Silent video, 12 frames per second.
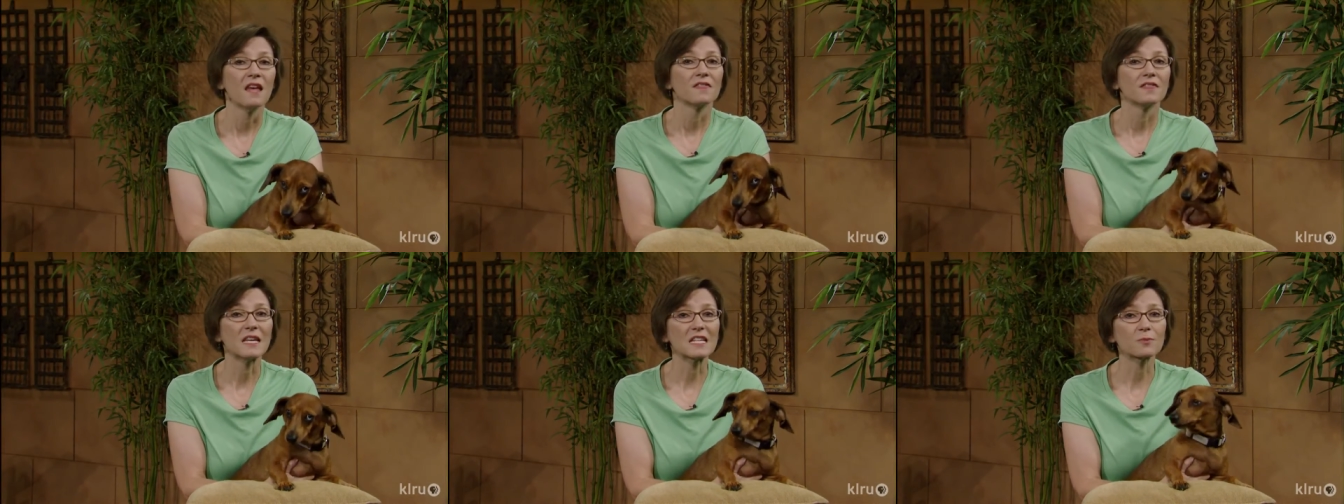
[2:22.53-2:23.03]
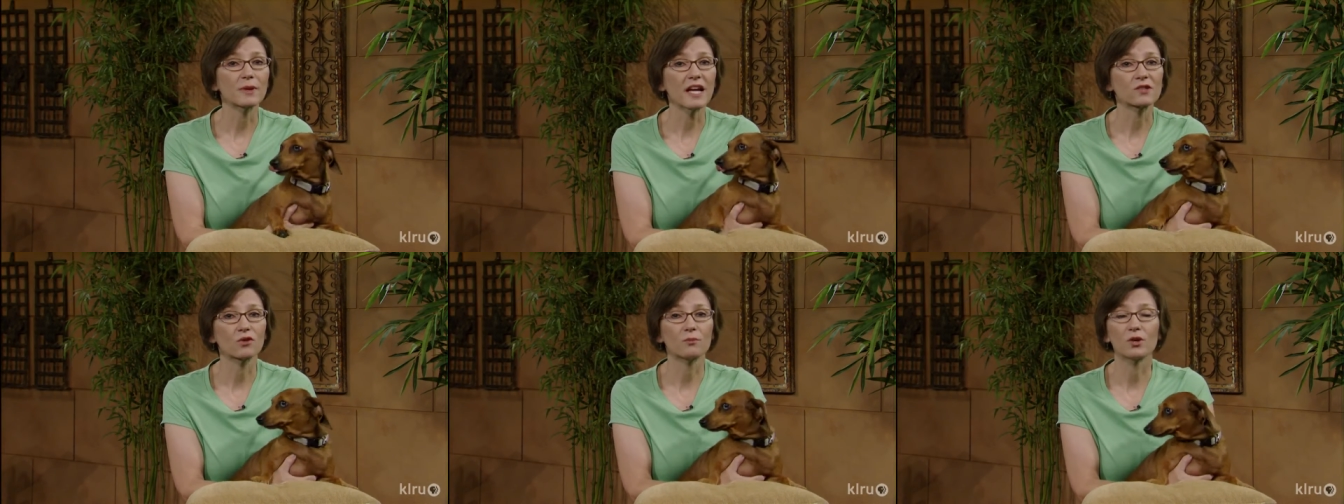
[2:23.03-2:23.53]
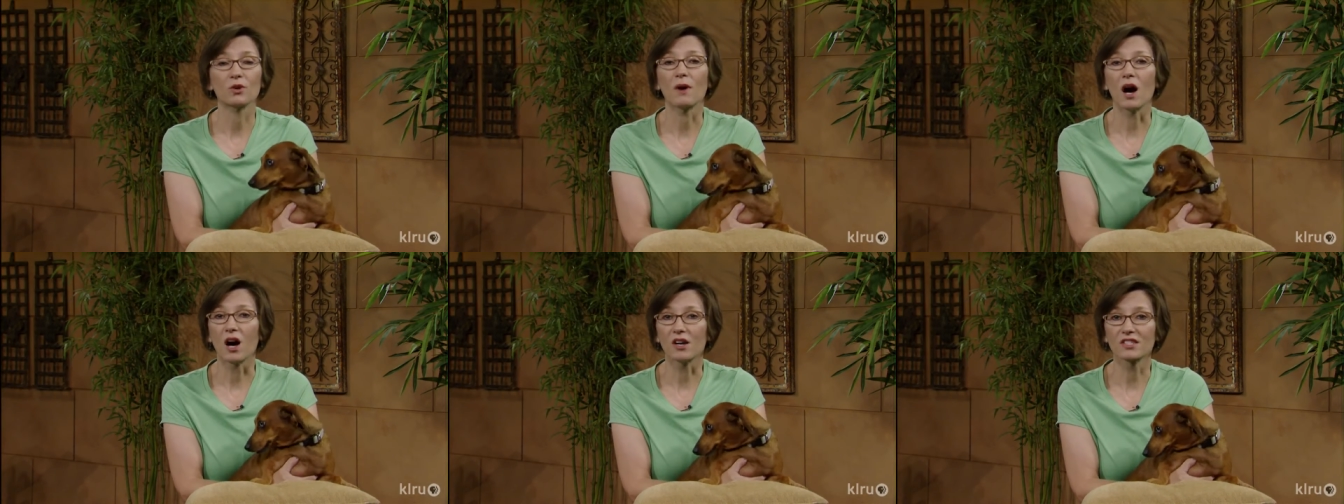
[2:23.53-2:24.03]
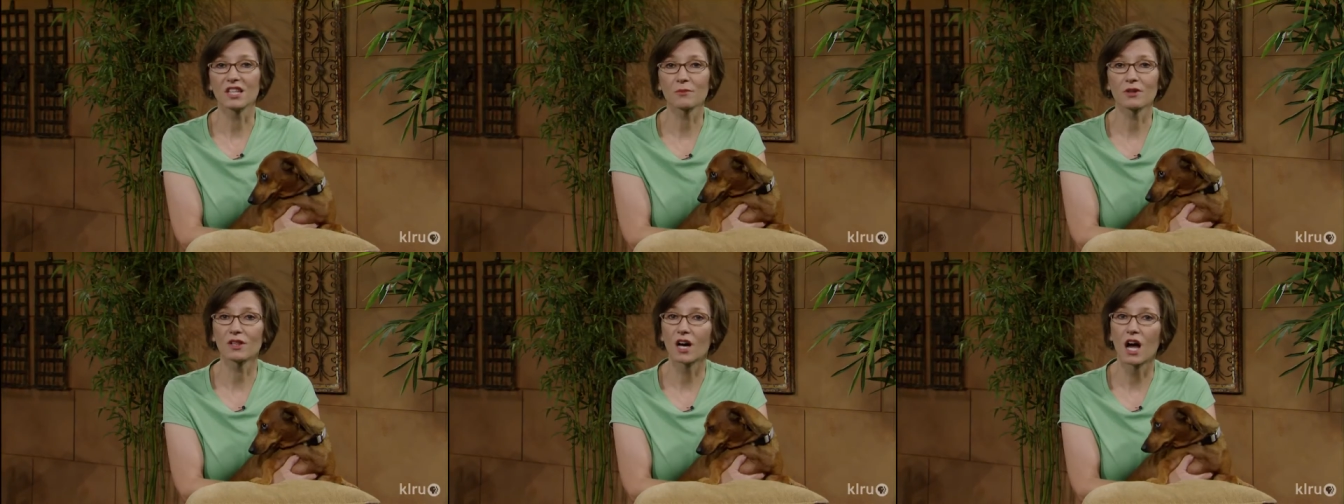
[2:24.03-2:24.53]
These plants will bloom all
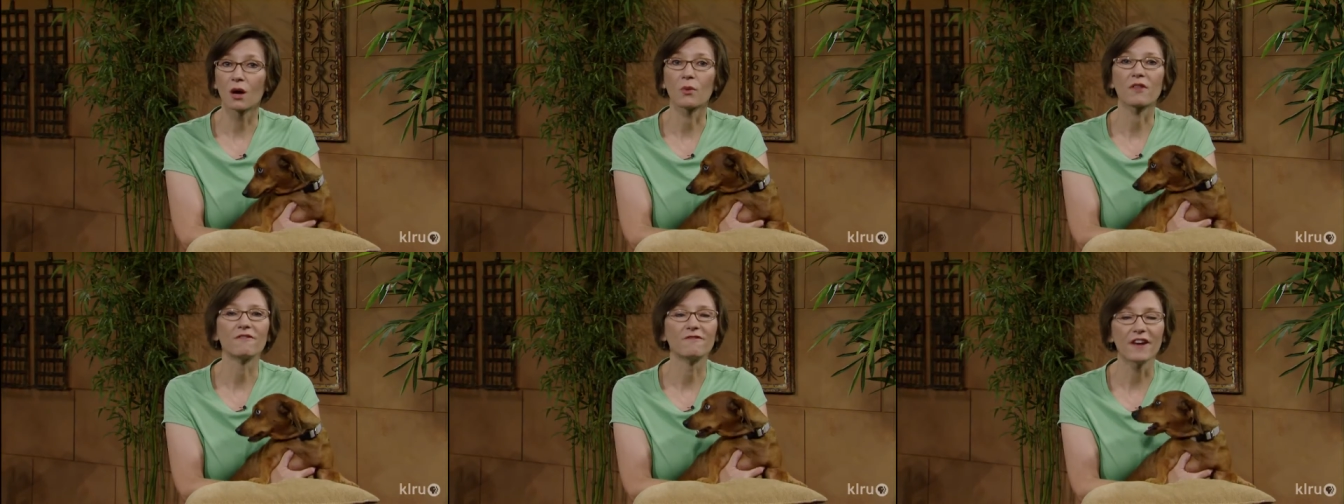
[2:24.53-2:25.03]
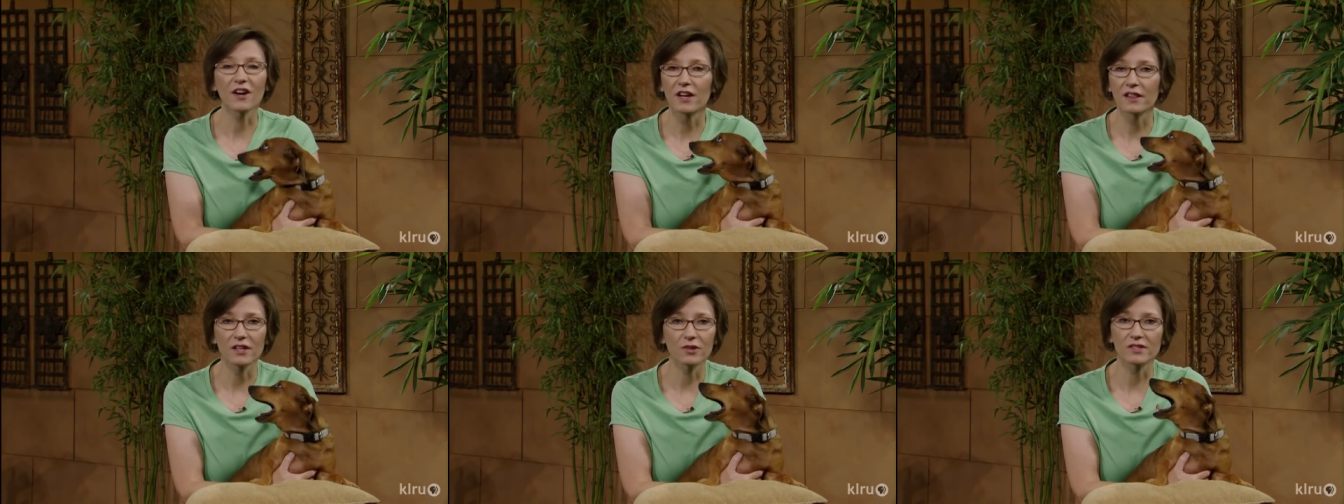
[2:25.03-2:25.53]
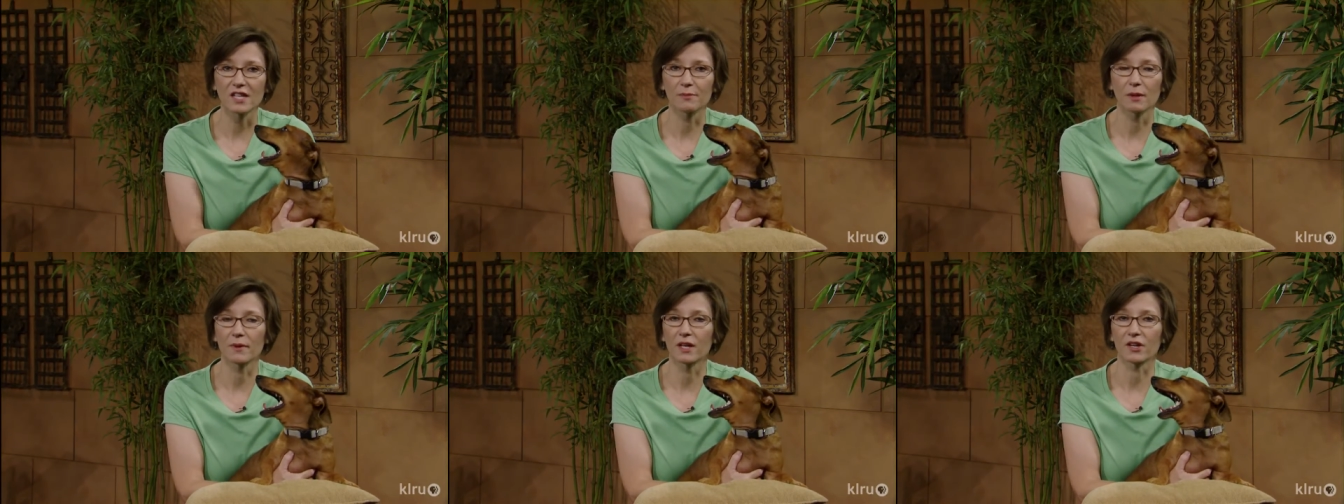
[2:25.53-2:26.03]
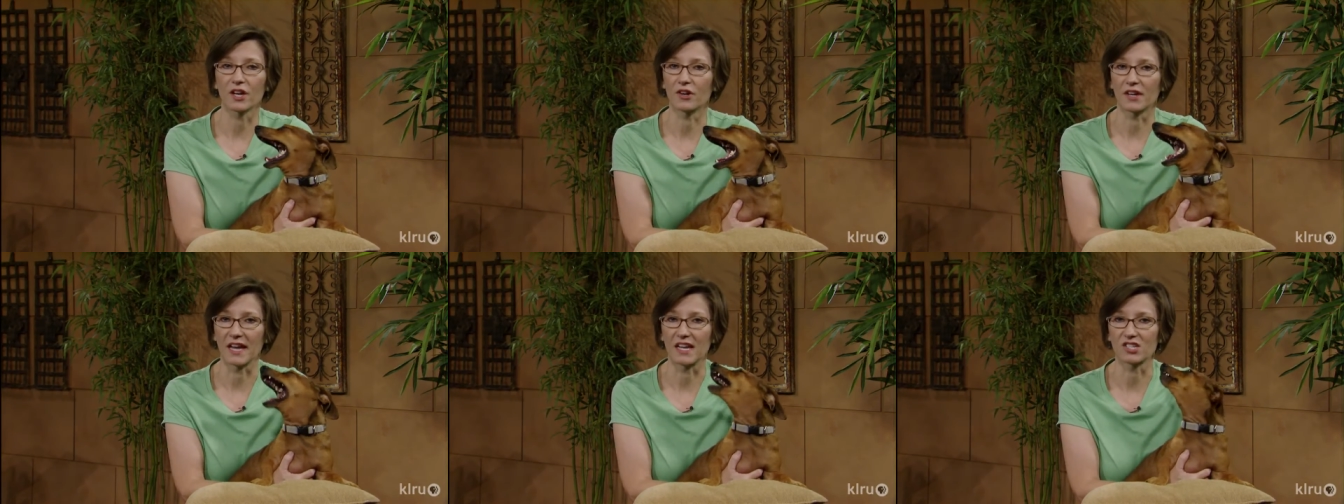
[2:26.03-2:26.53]
summer long with very little supplemental
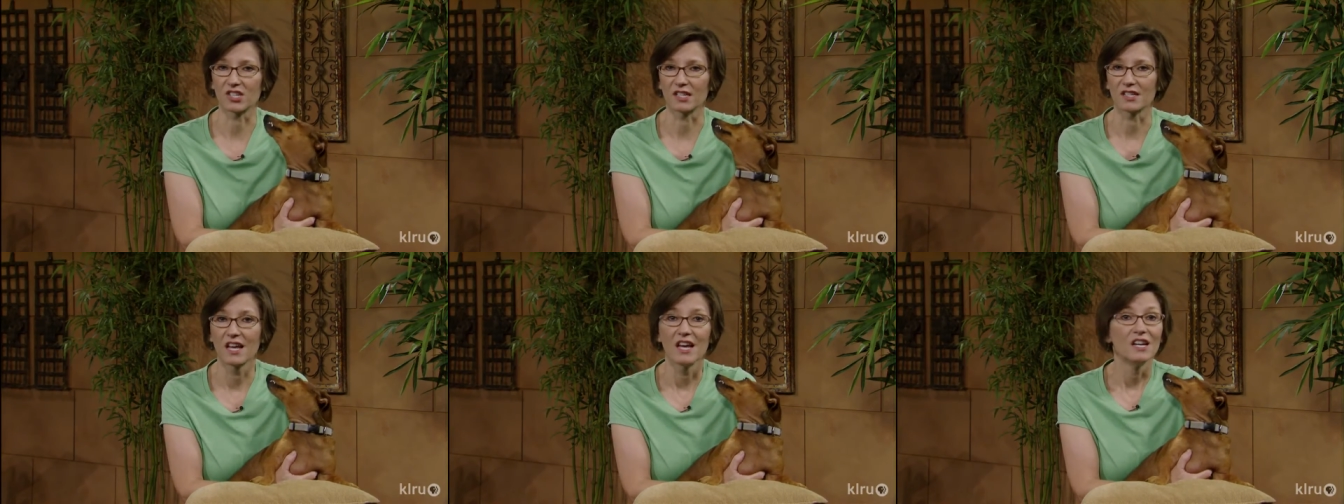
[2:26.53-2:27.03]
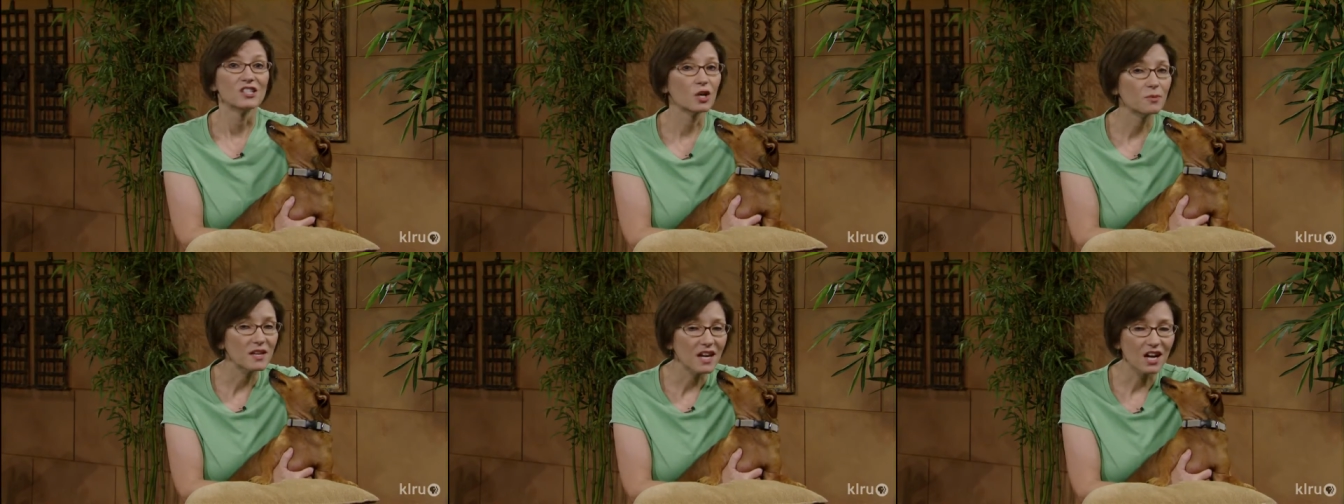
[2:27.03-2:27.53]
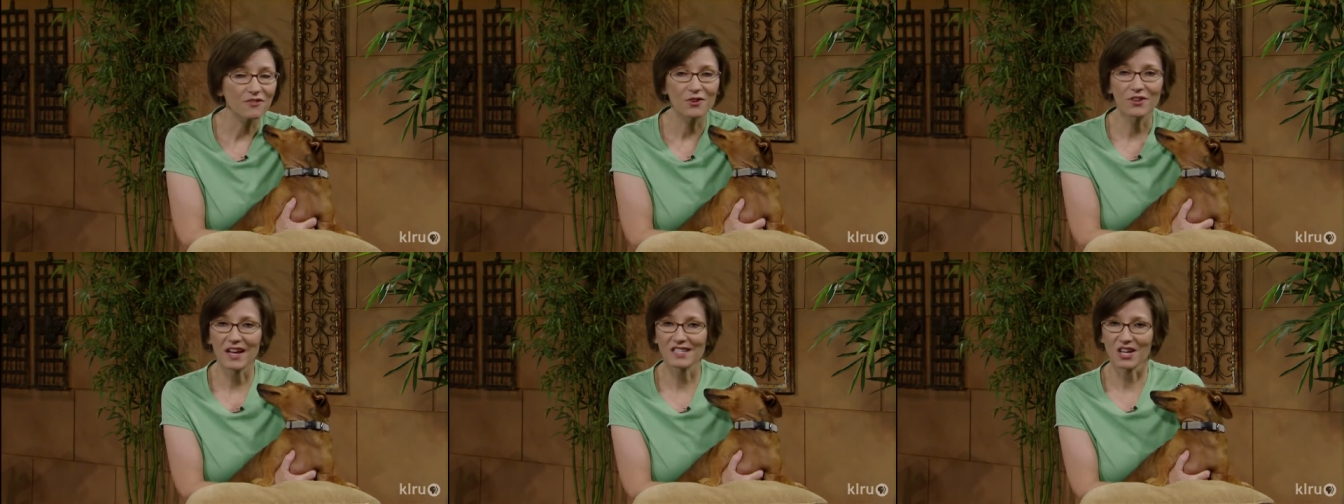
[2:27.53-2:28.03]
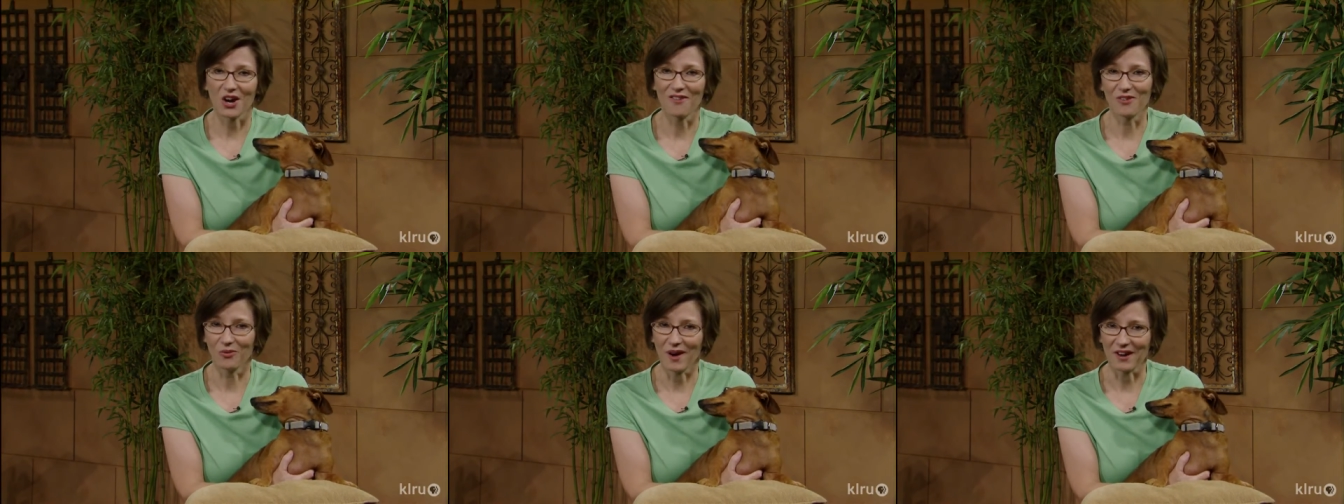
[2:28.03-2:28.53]
irrigation, so be careful not to
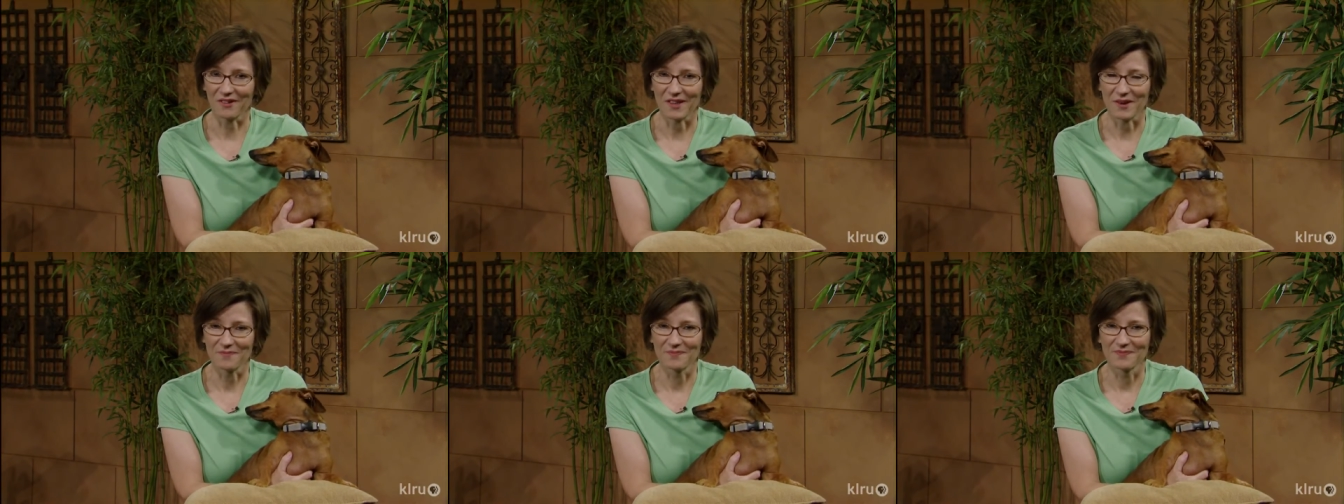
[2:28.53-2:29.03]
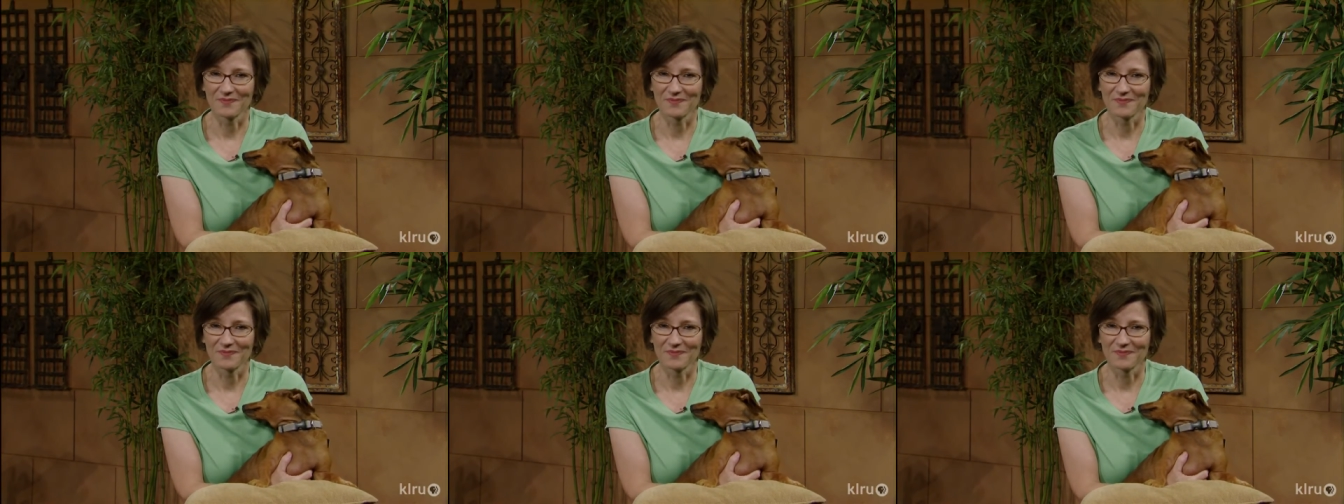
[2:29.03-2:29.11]
overwater them.